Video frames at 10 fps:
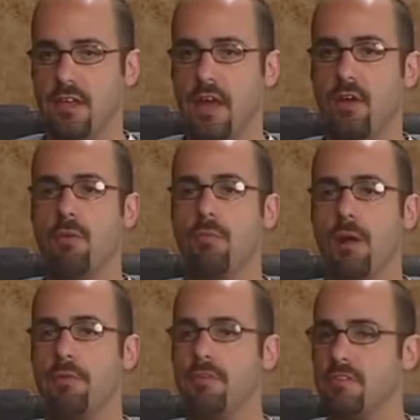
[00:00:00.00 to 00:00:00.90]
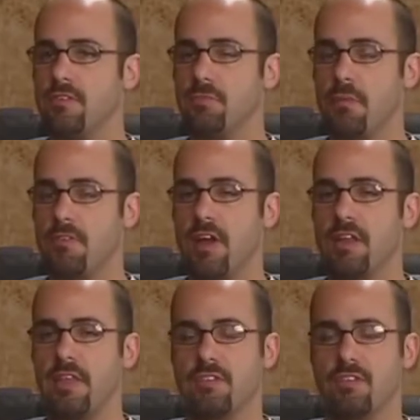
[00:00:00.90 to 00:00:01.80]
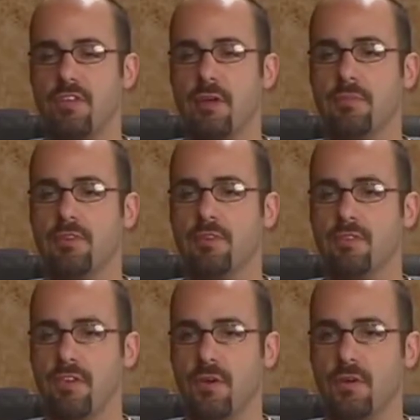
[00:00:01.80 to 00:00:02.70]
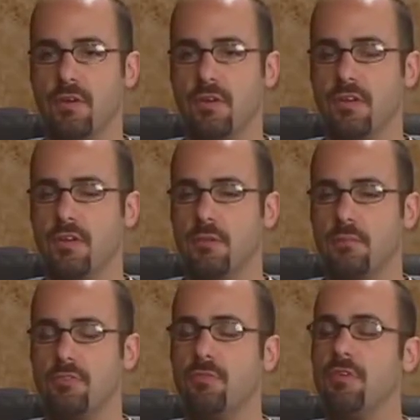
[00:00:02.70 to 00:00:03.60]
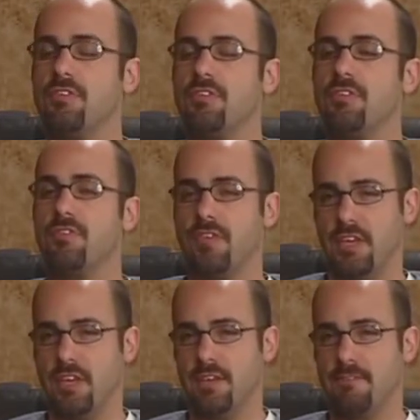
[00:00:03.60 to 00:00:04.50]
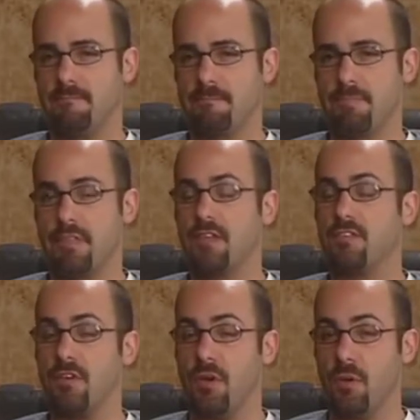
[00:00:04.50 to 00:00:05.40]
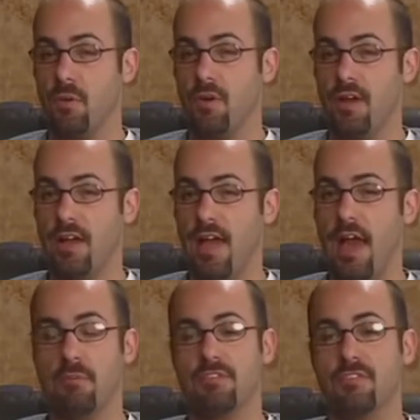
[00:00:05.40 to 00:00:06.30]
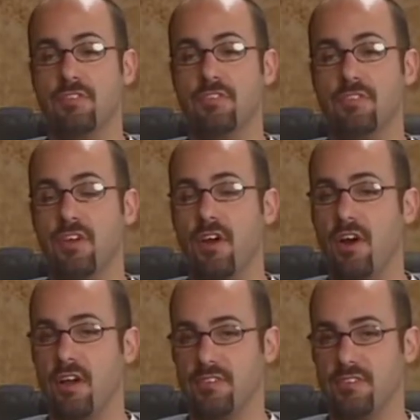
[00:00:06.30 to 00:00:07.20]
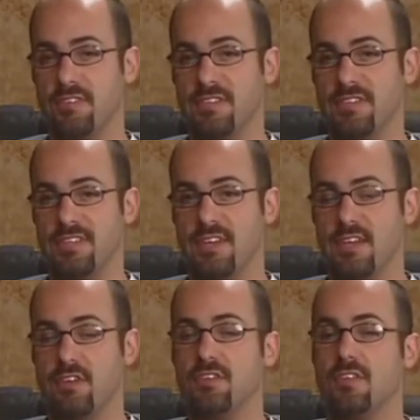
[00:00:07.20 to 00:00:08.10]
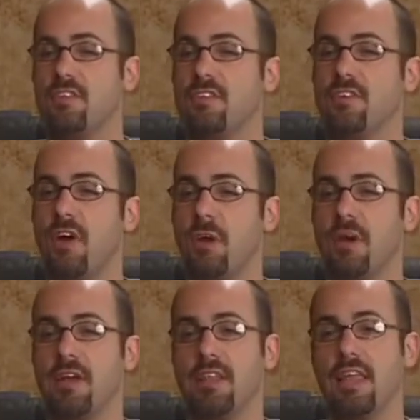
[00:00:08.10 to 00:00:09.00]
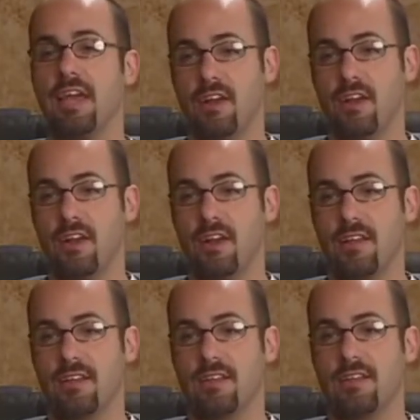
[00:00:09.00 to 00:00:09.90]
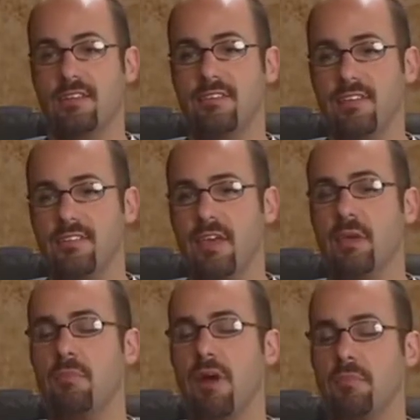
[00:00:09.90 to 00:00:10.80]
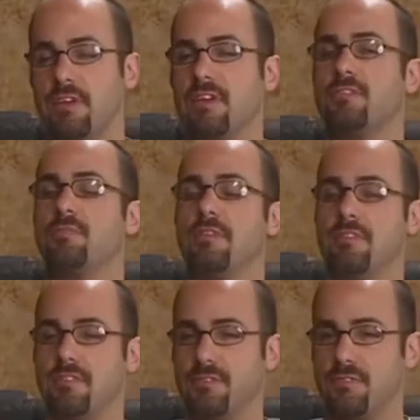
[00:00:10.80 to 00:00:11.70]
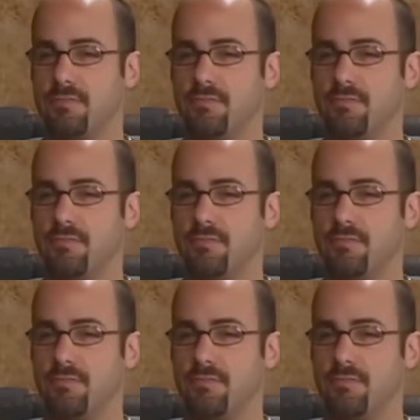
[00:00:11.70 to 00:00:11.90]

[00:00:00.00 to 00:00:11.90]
and grow my business by providing the extra time to do so. But you mentioned a fee. So, how much does this cost? You said you'd talk about it later. Sounds like it might be expensive.